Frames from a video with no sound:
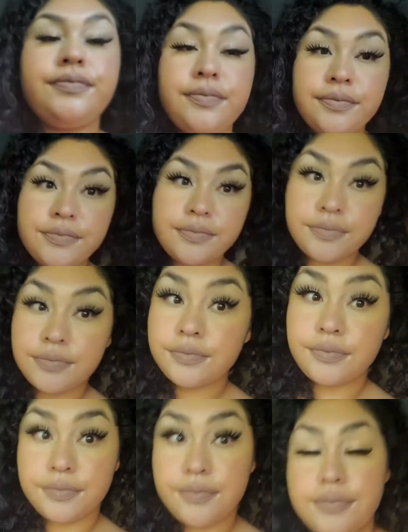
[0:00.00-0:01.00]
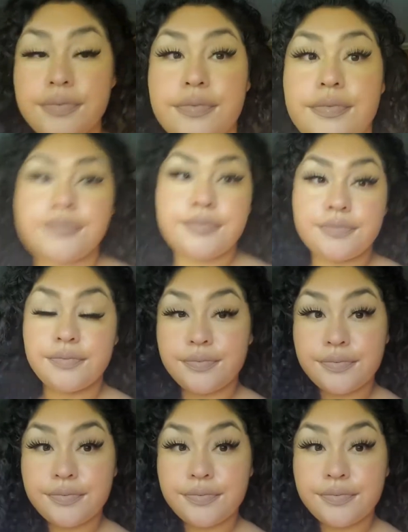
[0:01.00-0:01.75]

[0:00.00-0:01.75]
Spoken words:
(no one is talking)